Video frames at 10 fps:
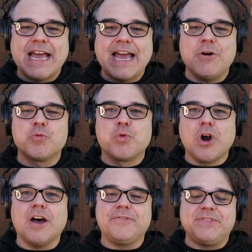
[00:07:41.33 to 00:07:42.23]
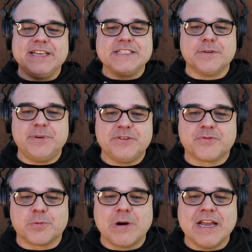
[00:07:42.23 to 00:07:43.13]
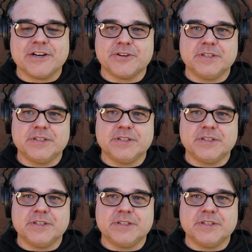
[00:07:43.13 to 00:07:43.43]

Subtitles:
rough things have been for Reiner.